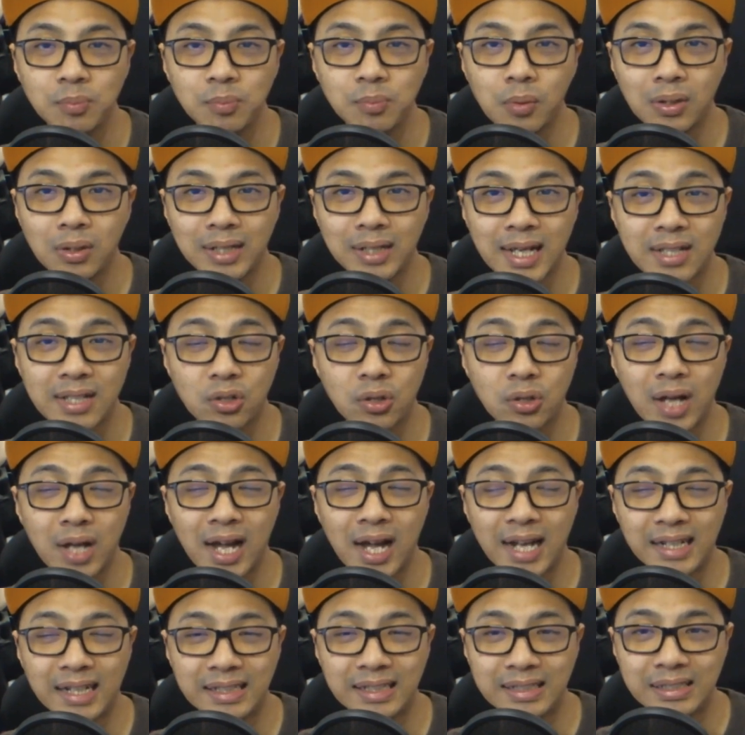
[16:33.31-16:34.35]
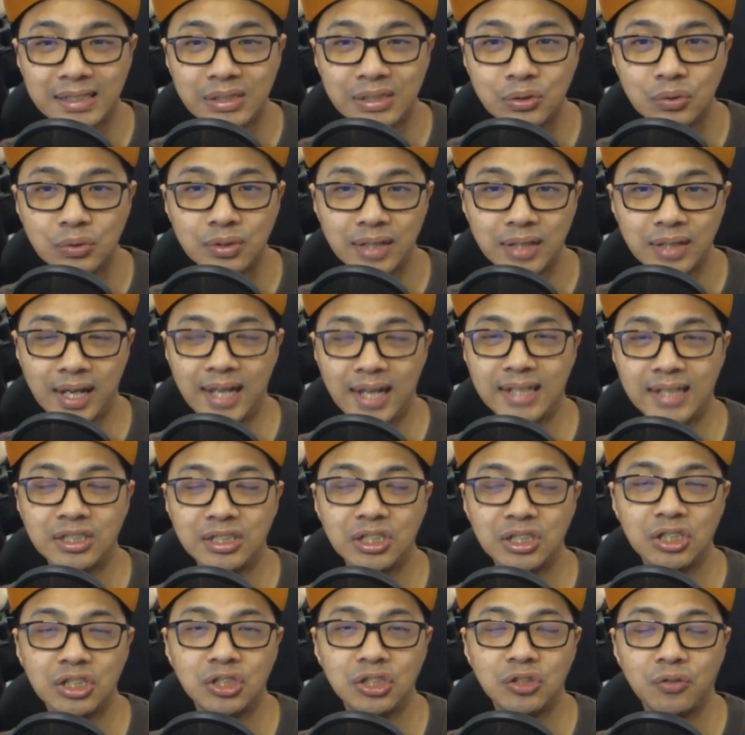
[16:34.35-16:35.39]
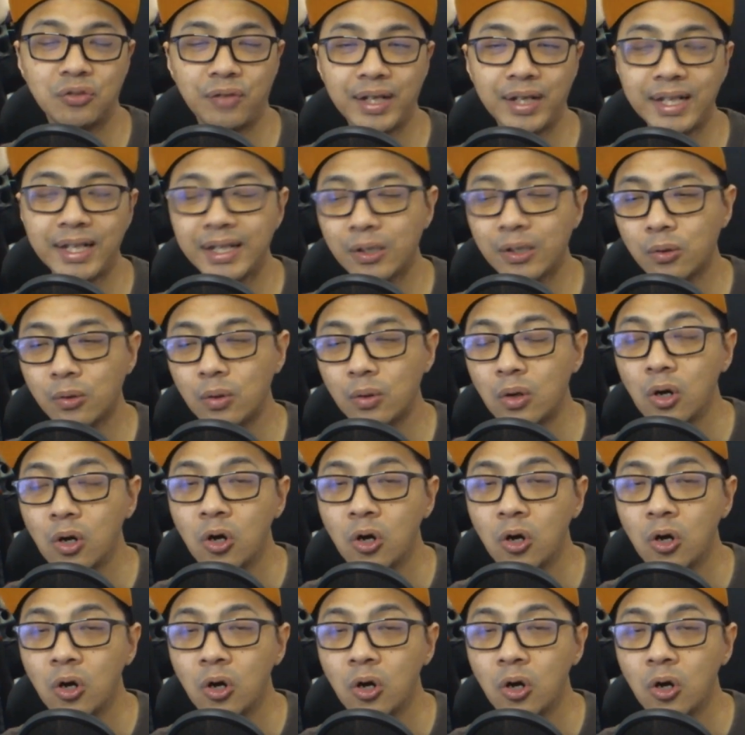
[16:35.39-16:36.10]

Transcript: podcast on iTunes and Stitcher Radio.